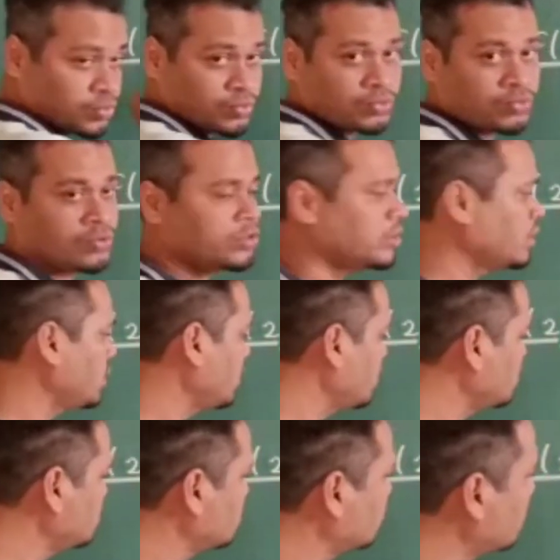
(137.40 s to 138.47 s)
2
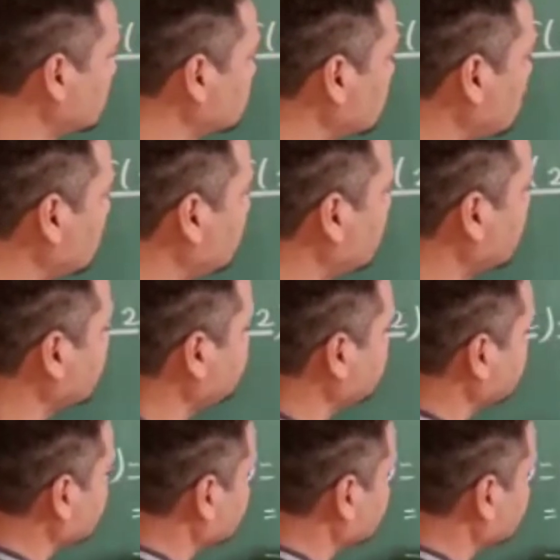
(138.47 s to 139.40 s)
is equal to how much?